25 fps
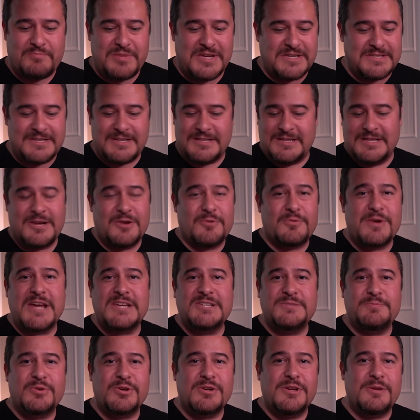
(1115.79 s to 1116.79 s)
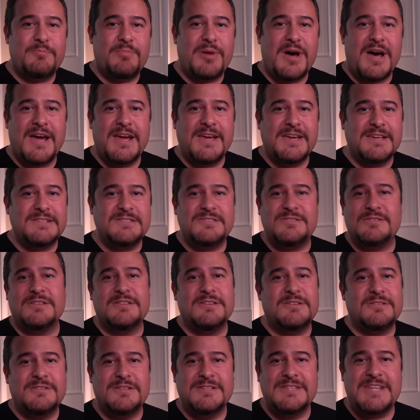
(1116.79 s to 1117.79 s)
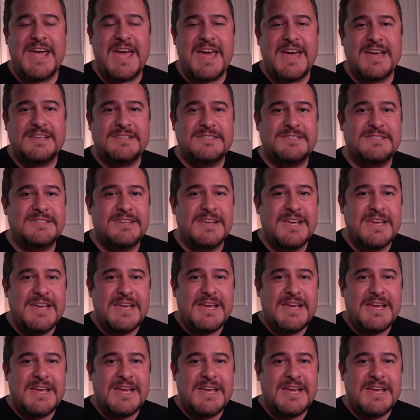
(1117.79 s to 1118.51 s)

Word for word: basically a Raspberry Pi into little NAS.